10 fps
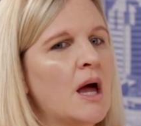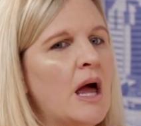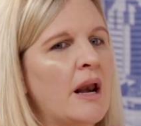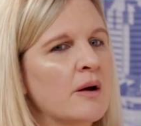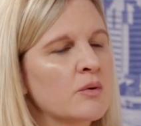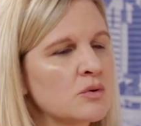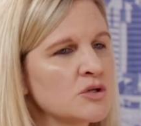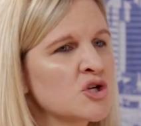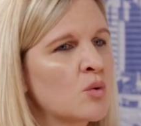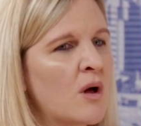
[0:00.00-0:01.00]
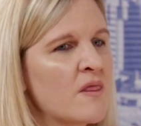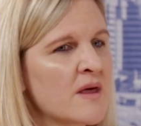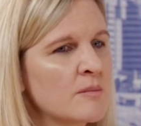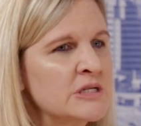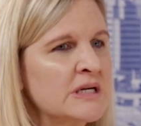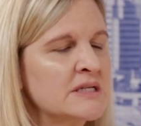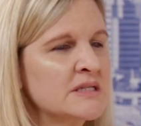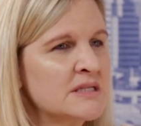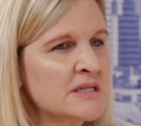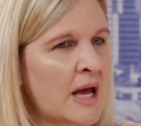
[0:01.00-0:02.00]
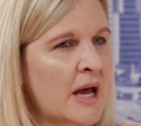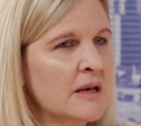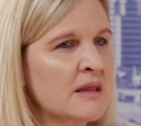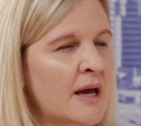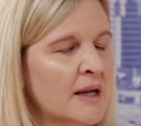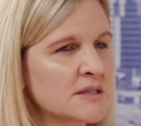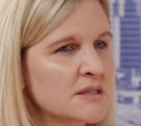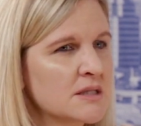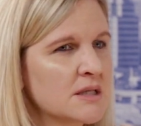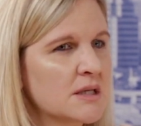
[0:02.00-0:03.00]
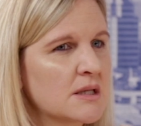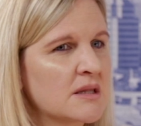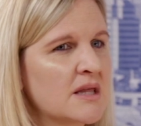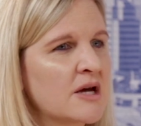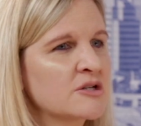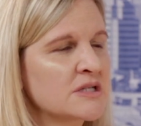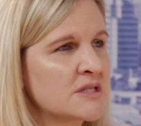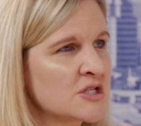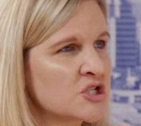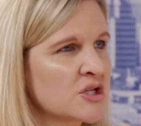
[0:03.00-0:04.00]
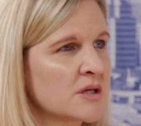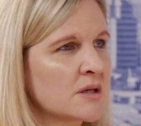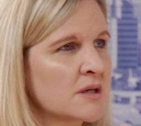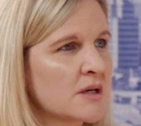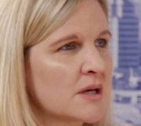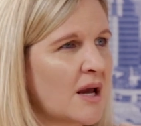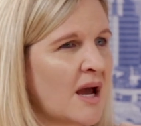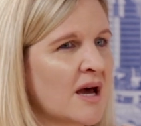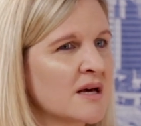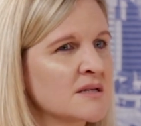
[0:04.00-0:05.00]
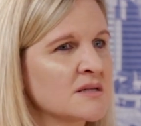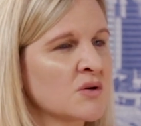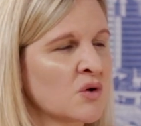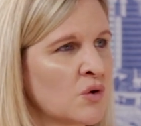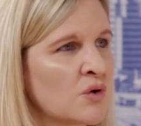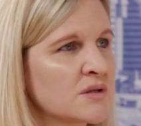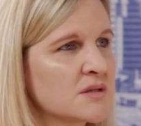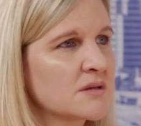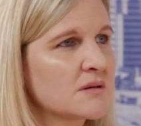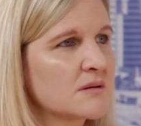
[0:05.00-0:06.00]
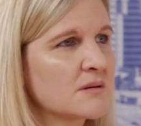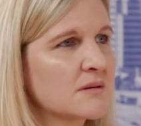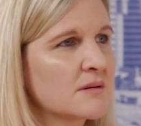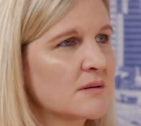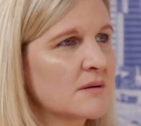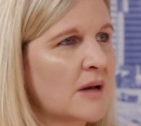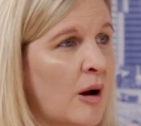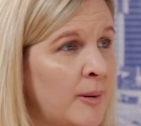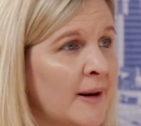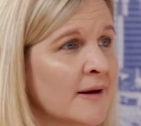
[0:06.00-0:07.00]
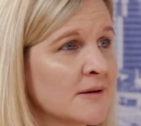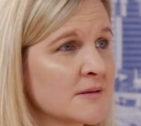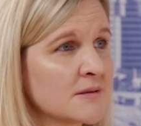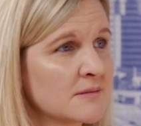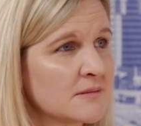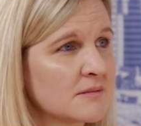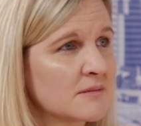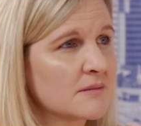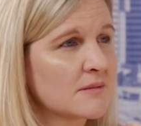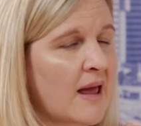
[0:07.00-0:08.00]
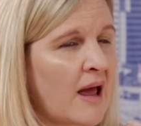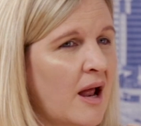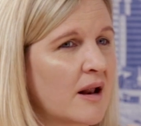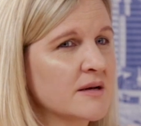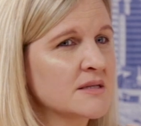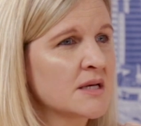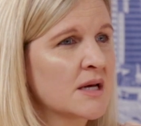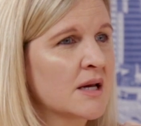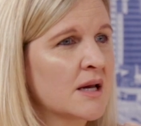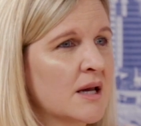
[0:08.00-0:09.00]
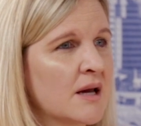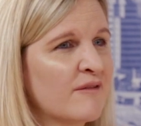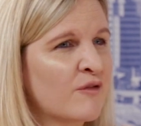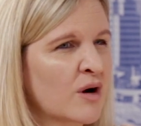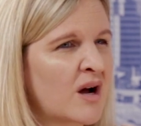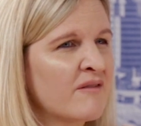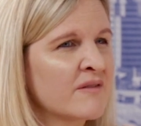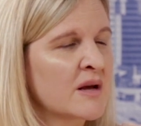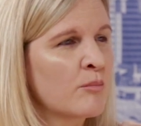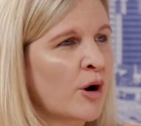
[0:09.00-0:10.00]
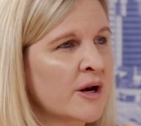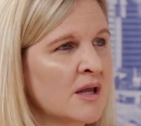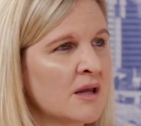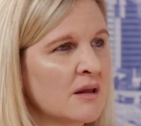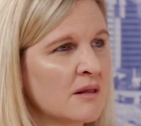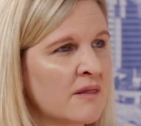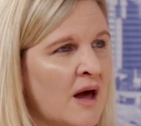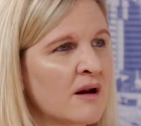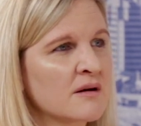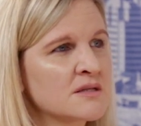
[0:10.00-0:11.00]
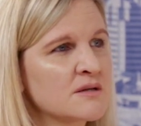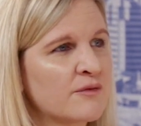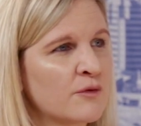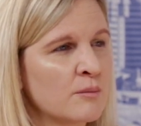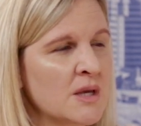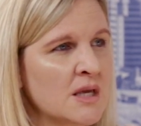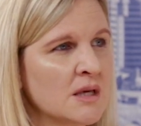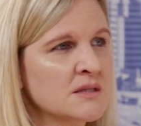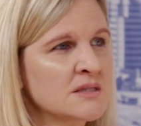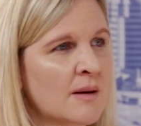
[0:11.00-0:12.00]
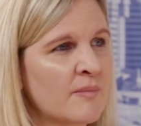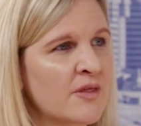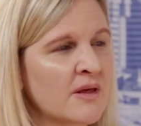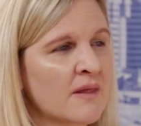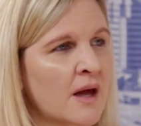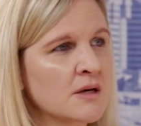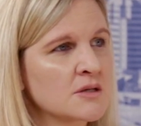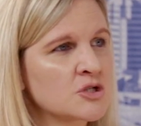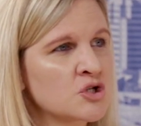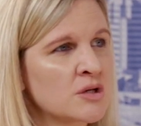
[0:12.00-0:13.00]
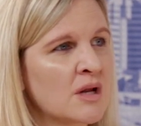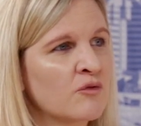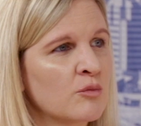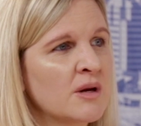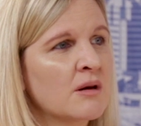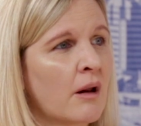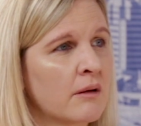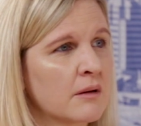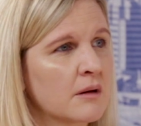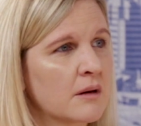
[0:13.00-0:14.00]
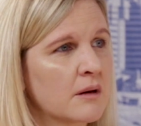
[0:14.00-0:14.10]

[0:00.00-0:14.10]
And I would also want them to understand that their decision has hurt our players. And for a governing body, that for me is something that should never be done.